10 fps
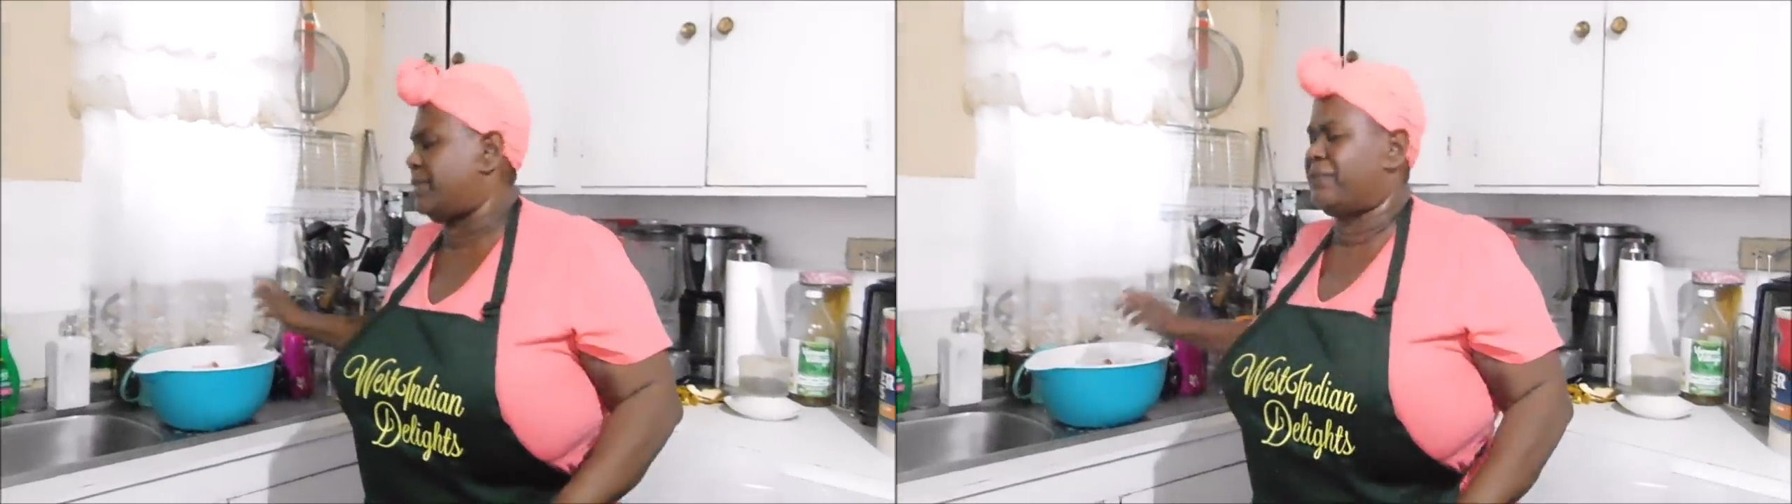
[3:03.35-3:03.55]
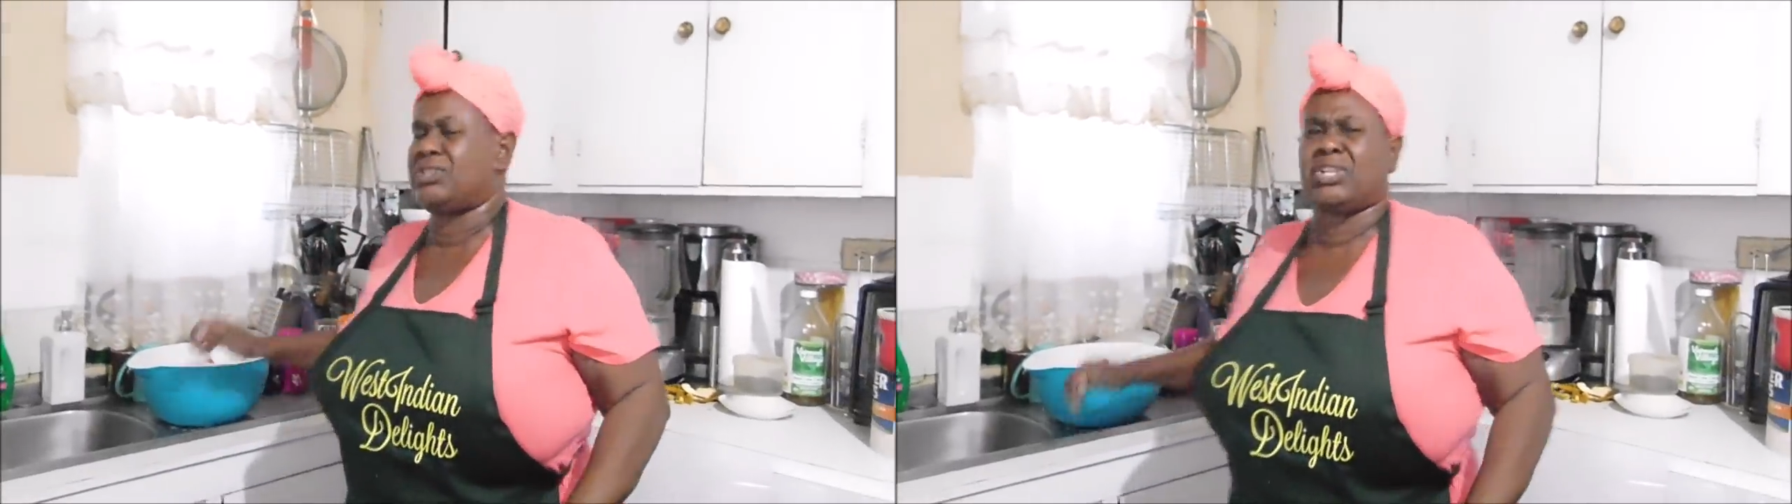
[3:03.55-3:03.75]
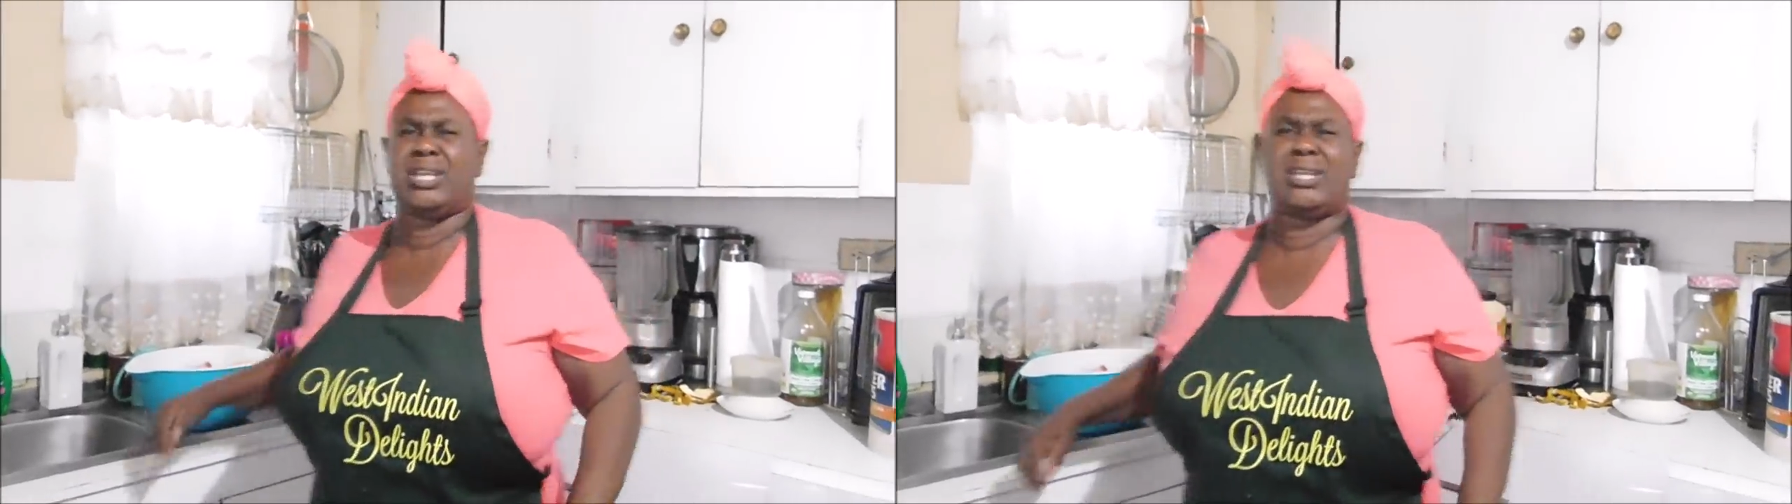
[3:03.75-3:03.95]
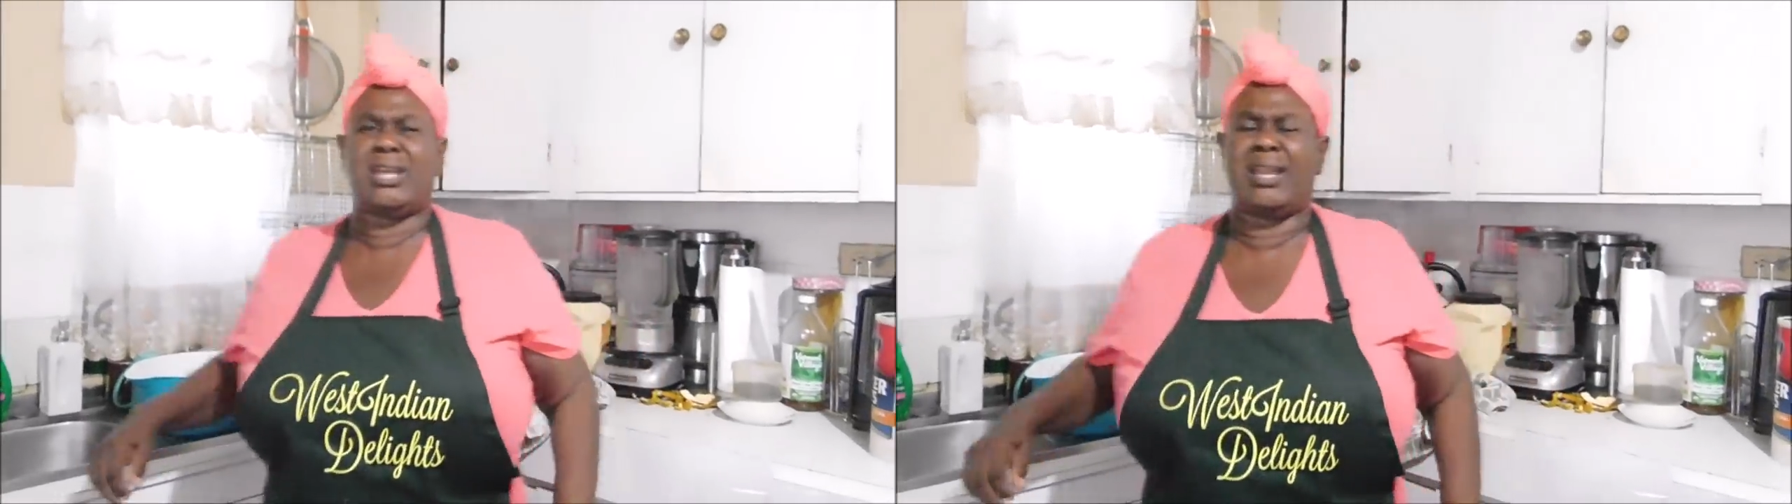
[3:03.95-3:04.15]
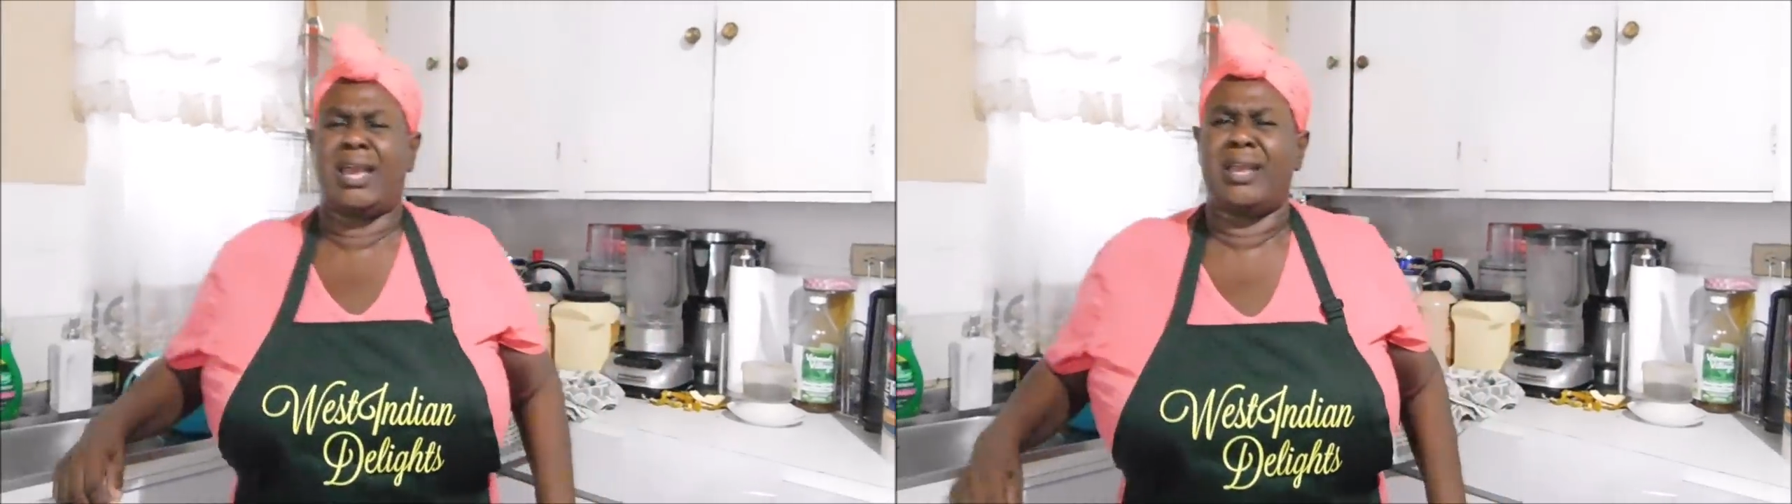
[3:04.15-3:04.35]
of the chicken
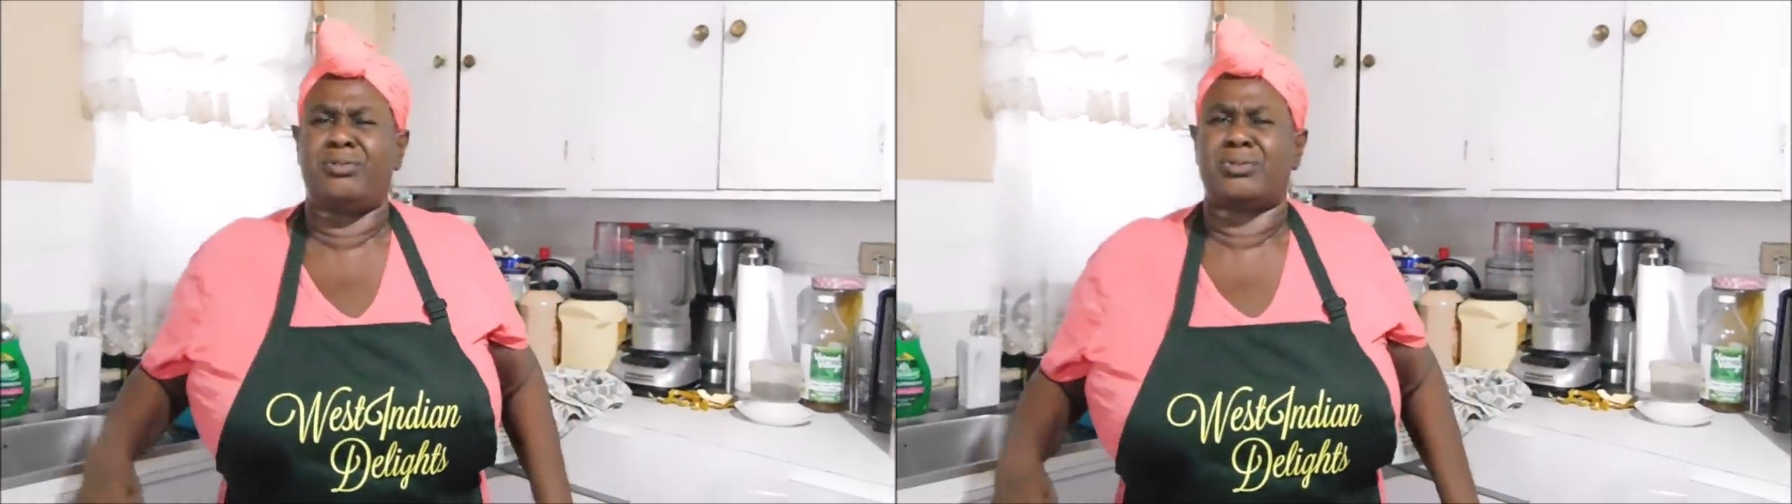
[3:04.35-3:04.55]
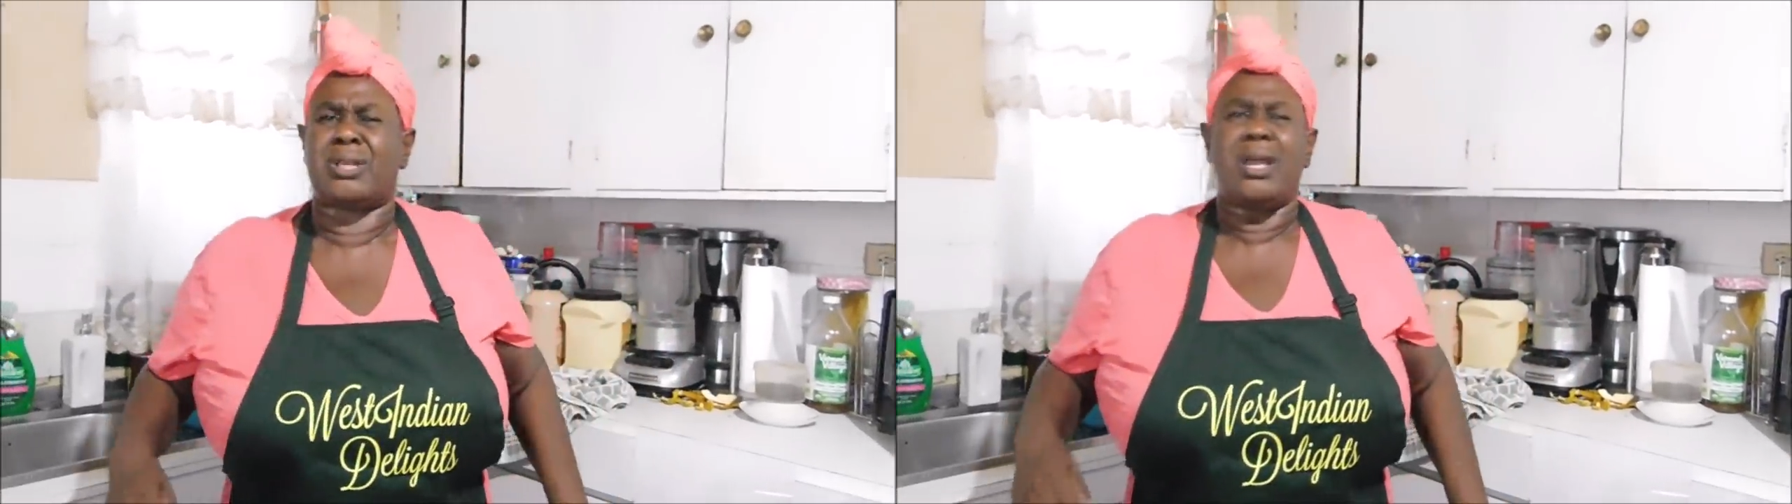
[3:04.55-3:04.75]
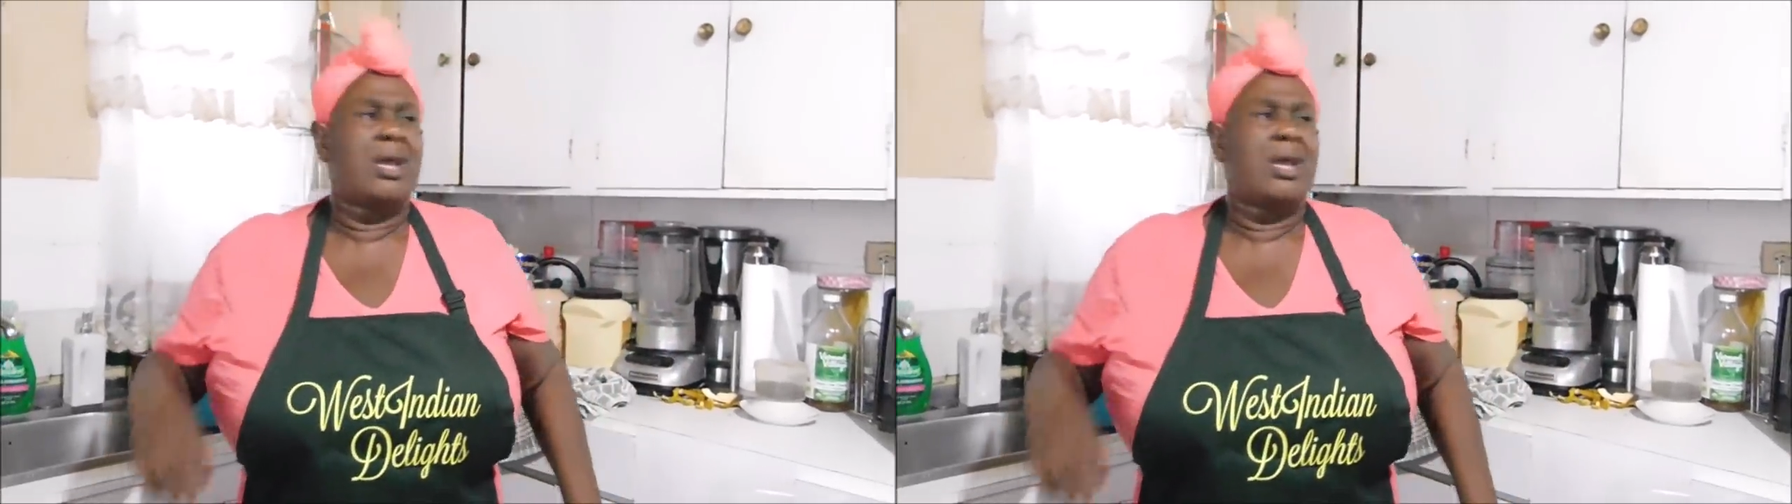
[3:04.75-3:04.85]
can I use?